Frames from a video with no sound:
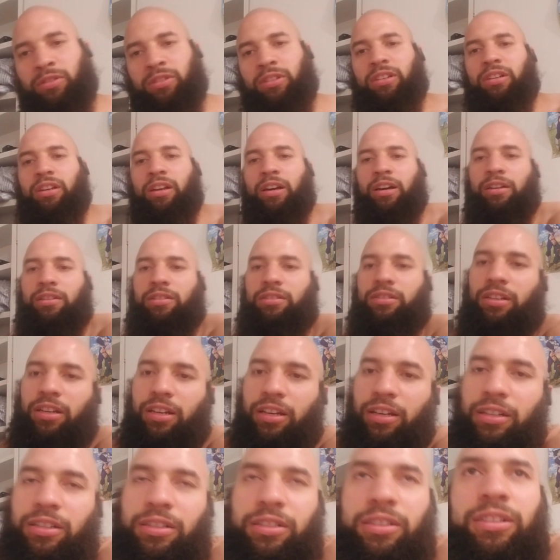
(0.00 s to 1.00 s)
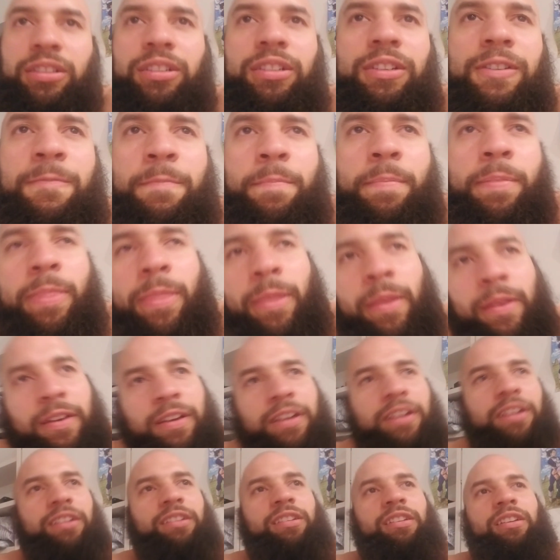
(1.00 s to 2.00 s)
to your daughter's age.
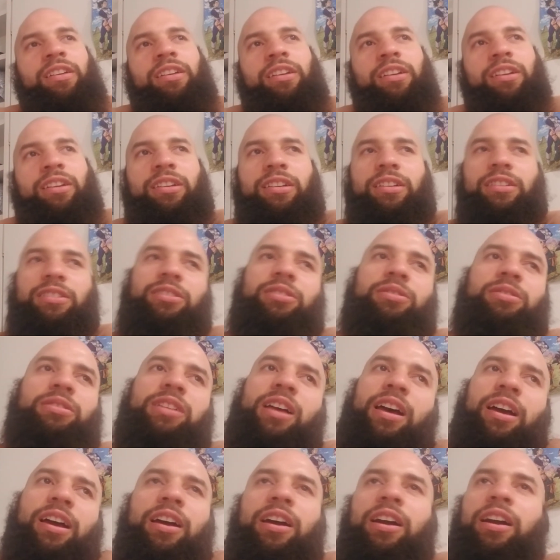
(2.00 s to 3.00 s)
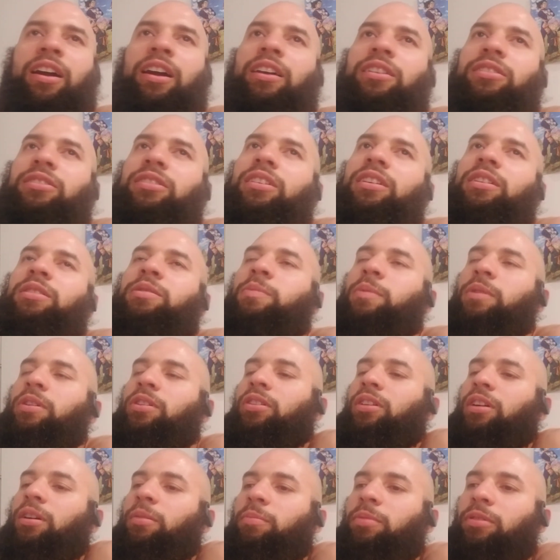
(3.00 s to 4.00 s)
And she's like, all right, she gives me her
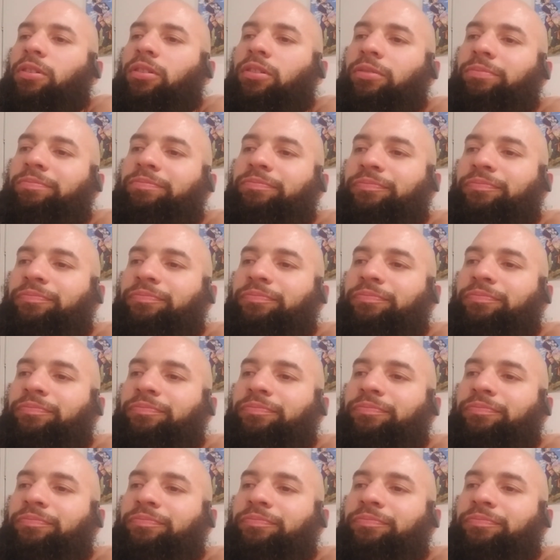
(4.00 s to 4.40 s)
number.